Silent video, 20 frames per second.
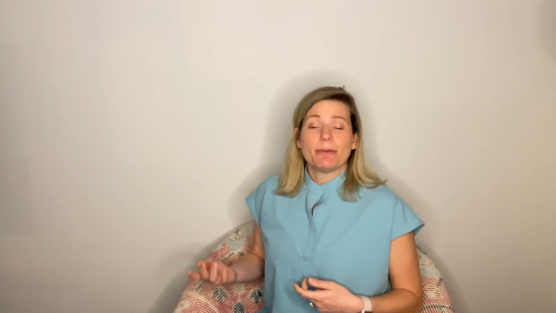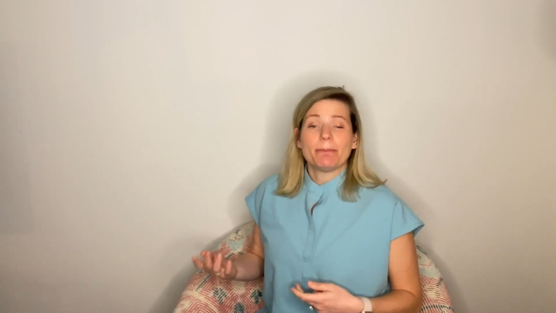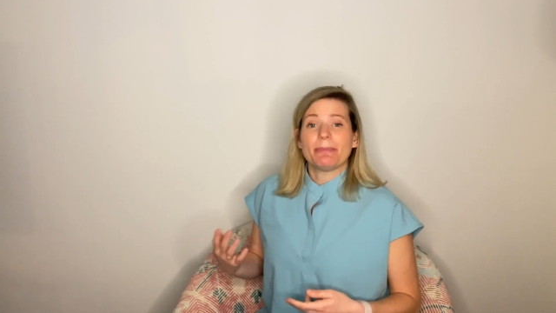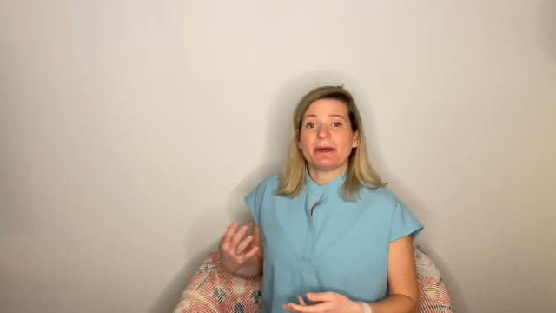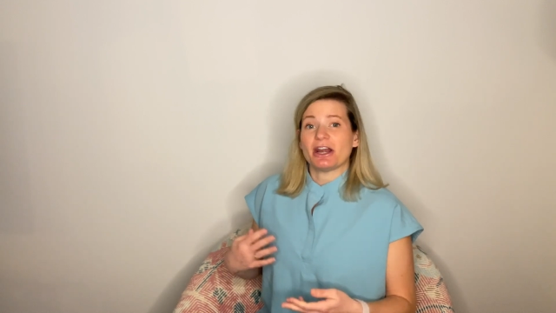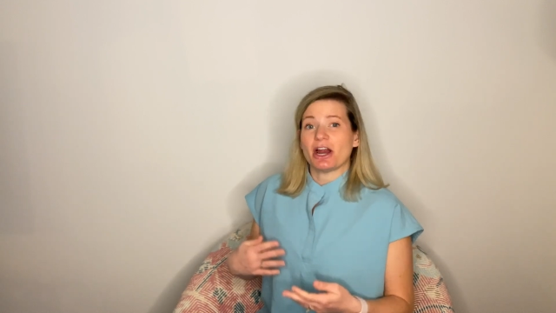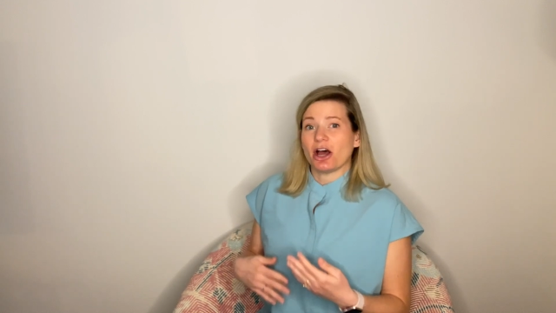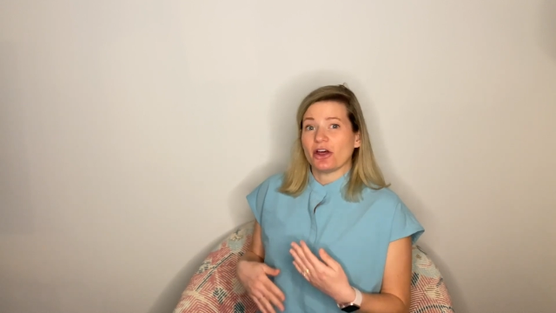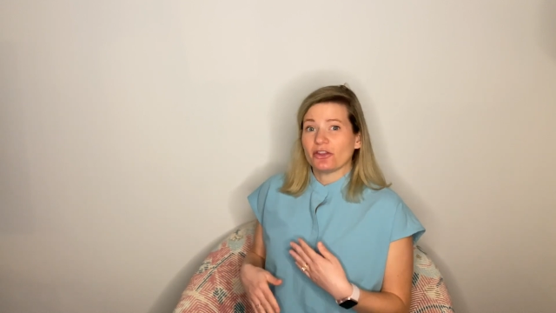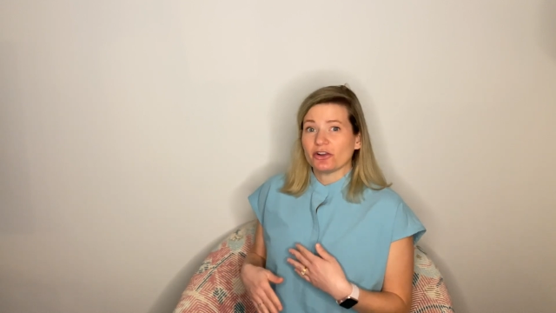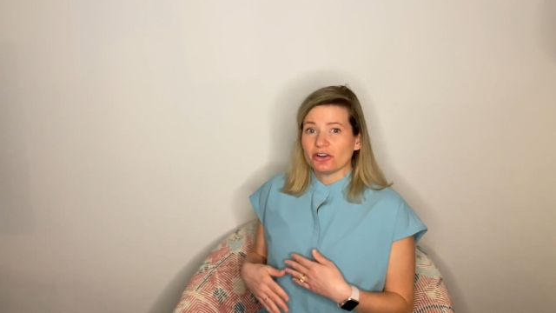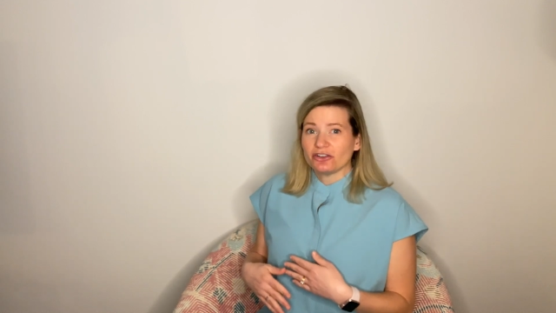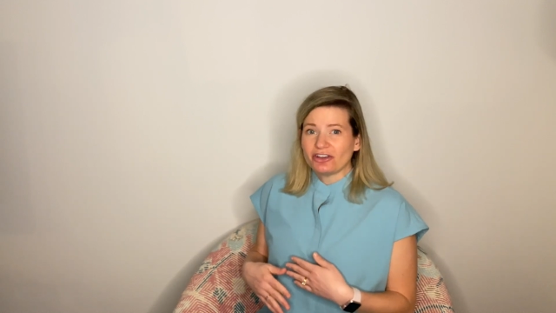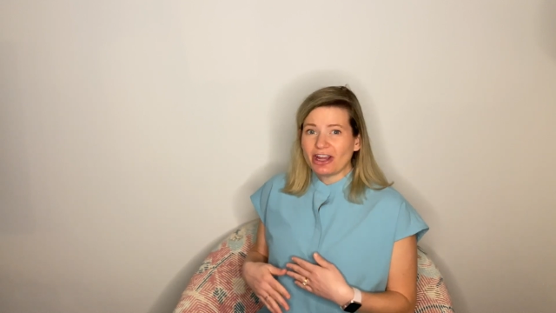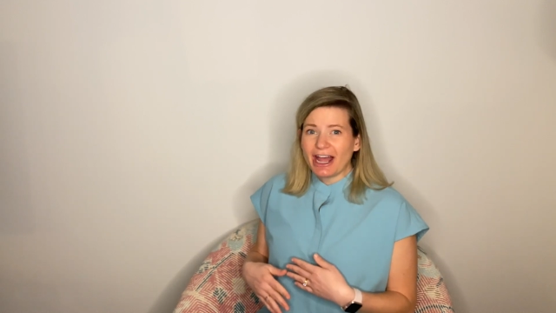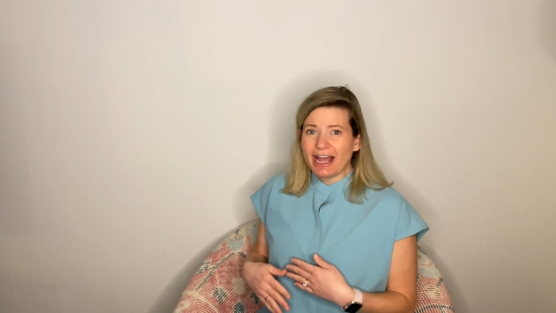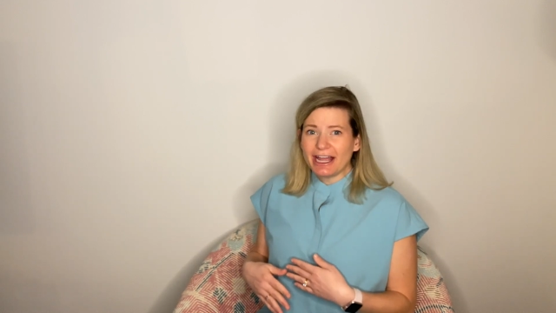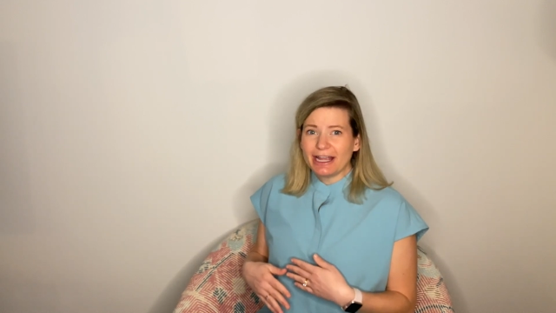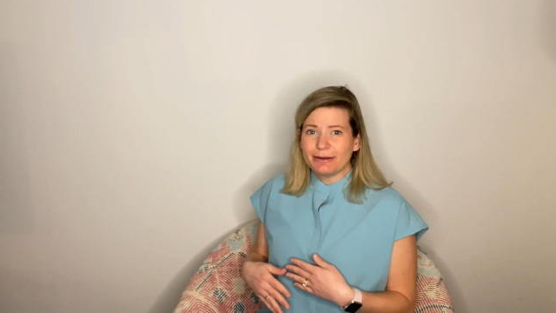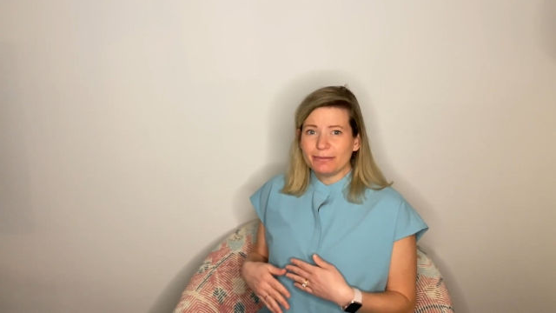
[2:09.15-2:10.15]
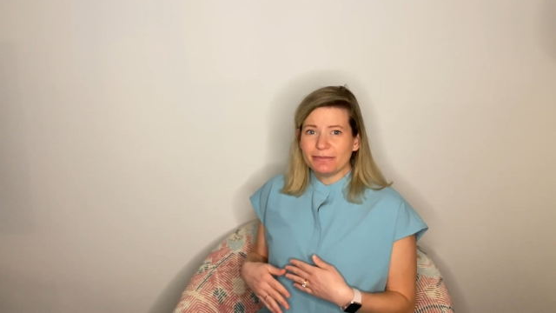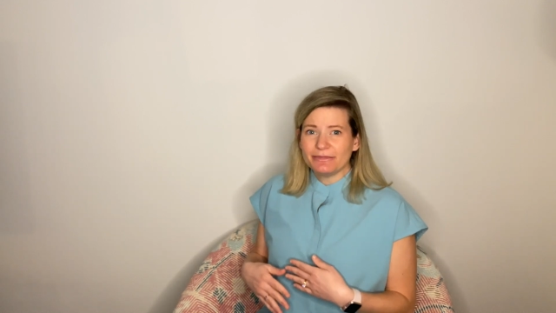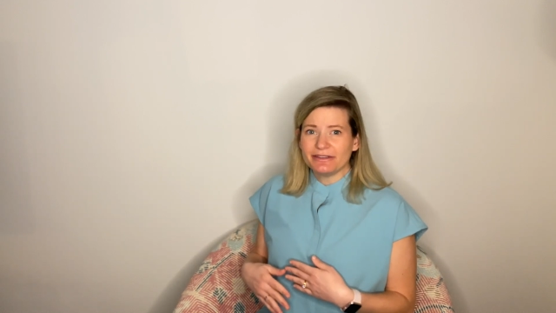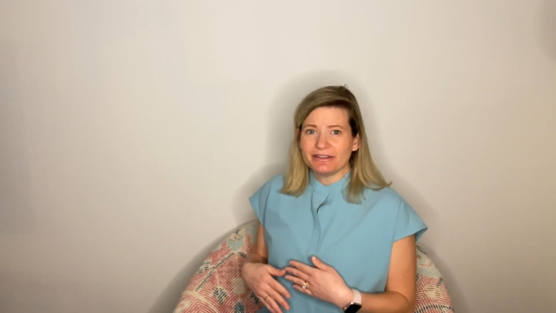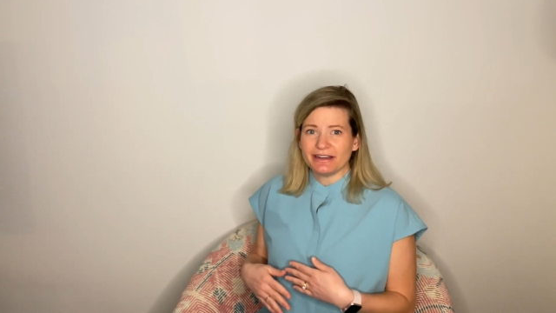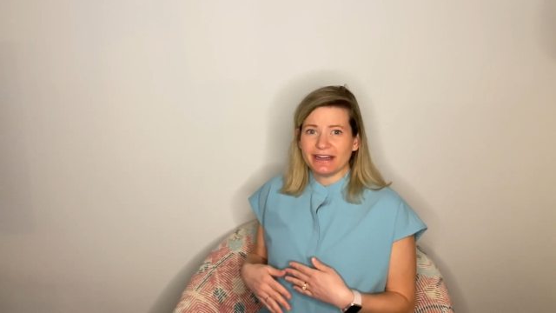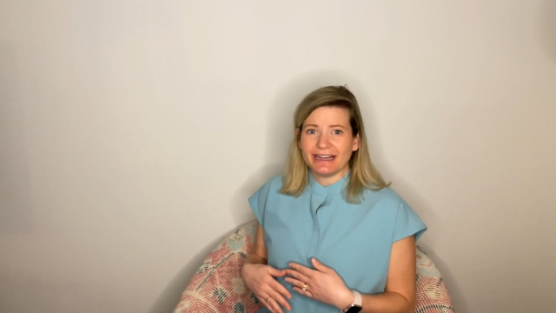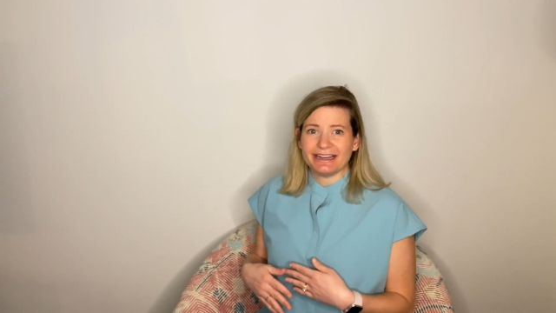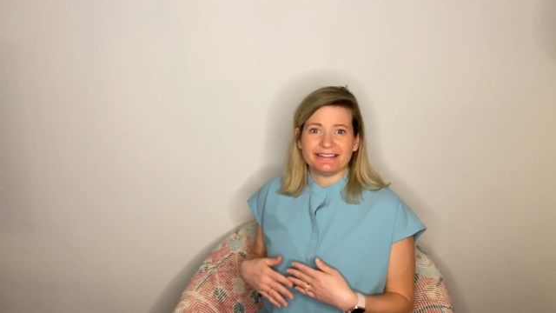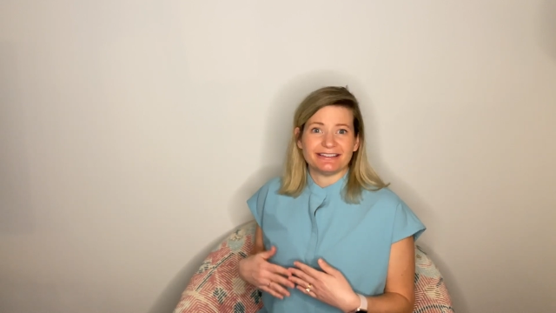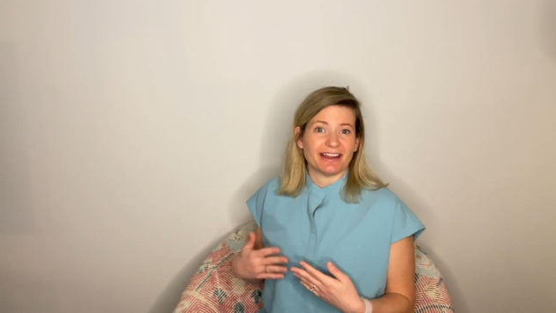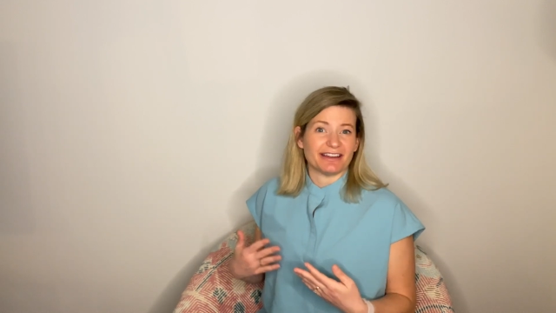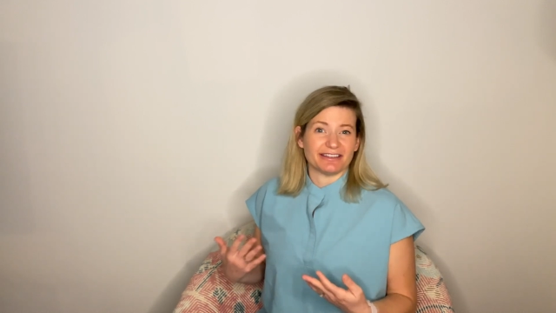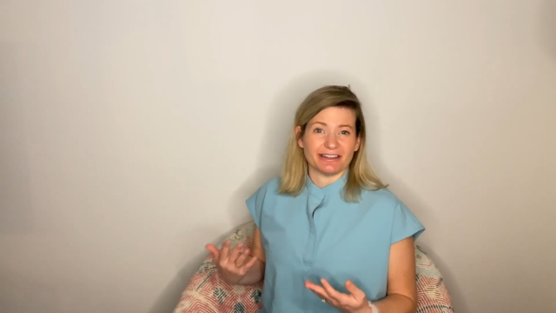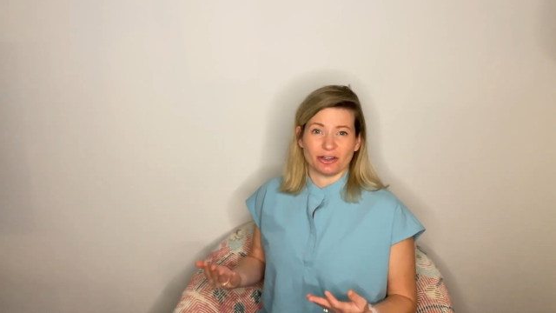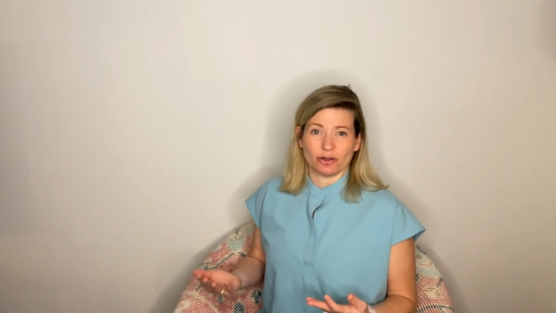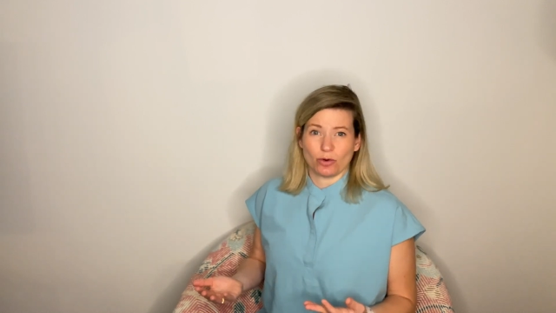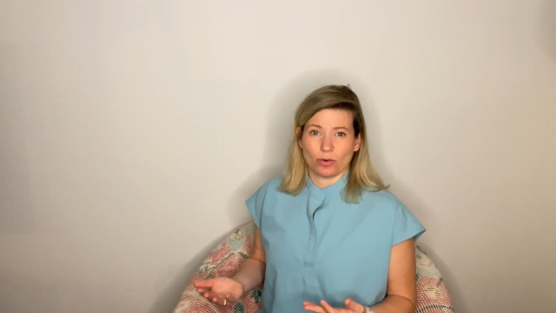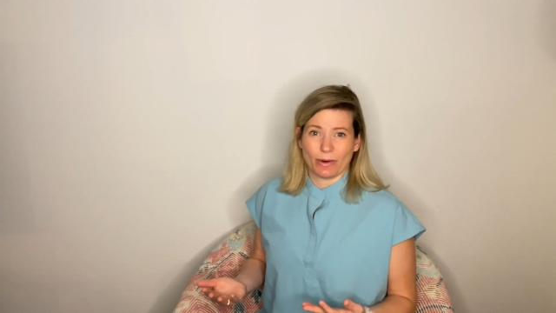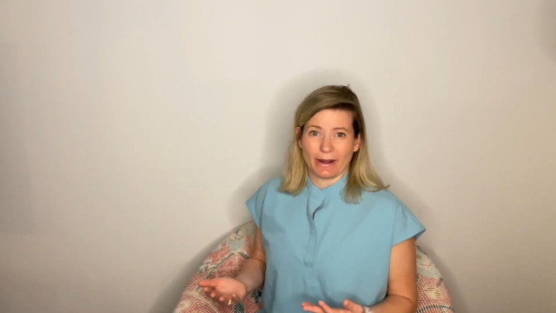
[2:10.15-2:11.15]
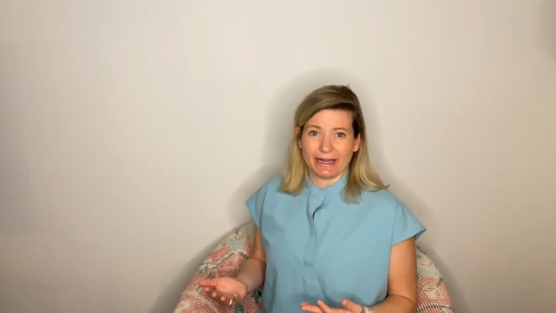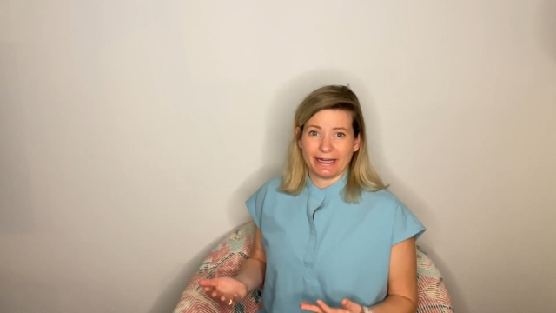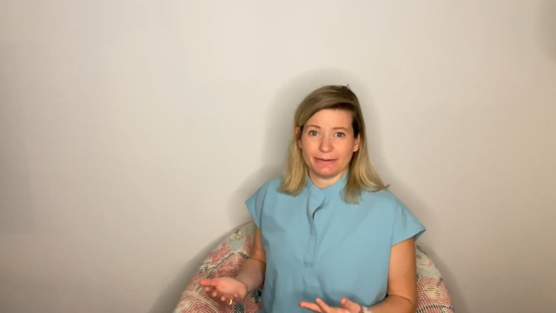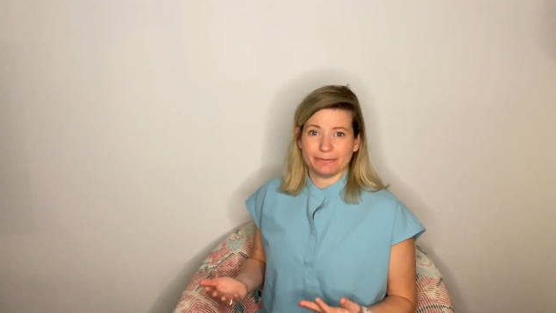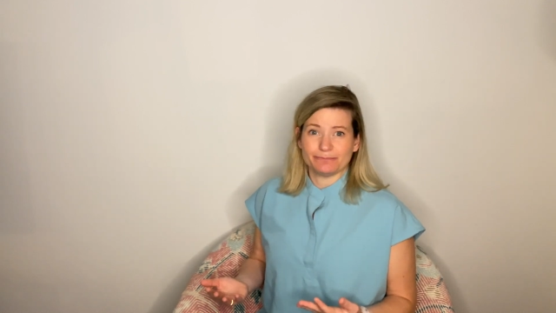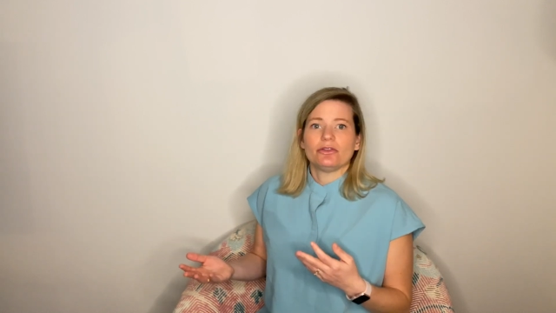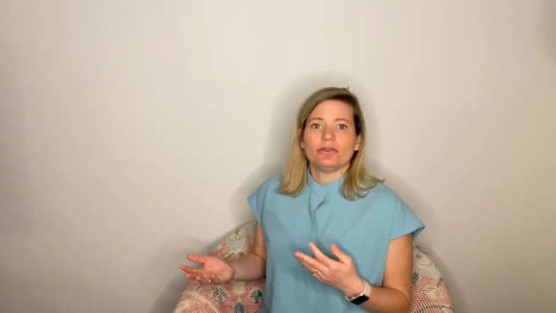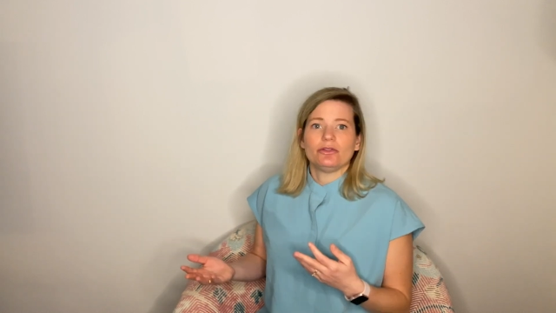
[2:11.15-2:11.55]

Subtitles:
but other times it doesn't quite.